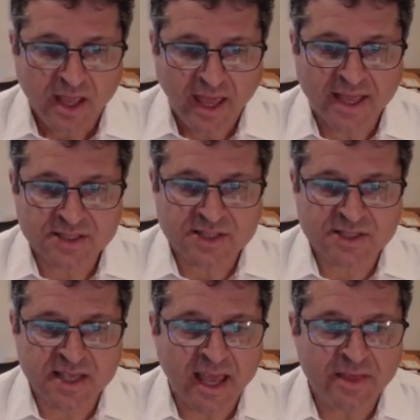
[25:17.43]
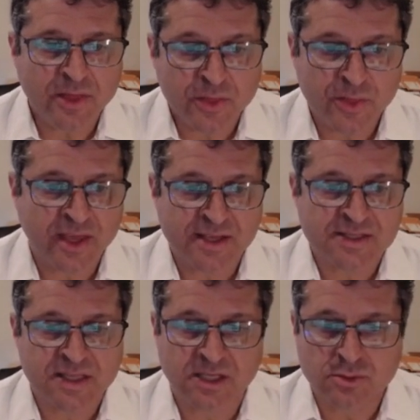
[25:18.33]
and say the things
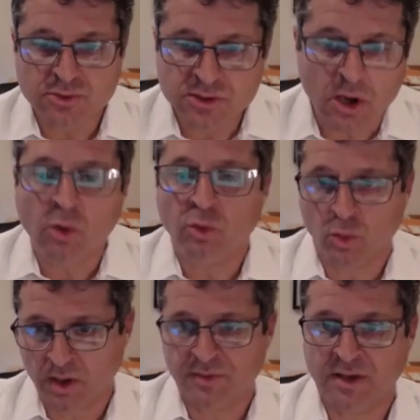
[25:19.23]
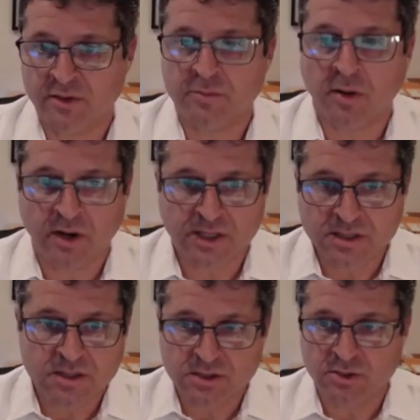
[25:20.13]
that you don't want the other party
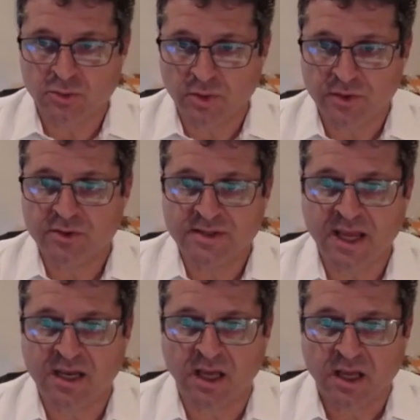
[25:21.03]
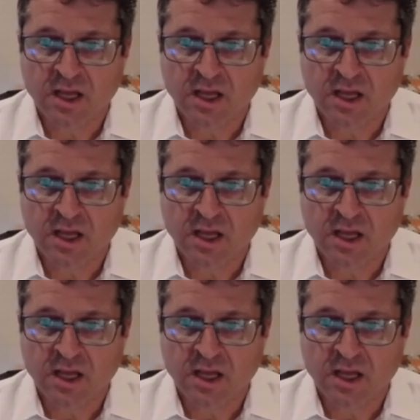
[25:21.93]
to do with your data.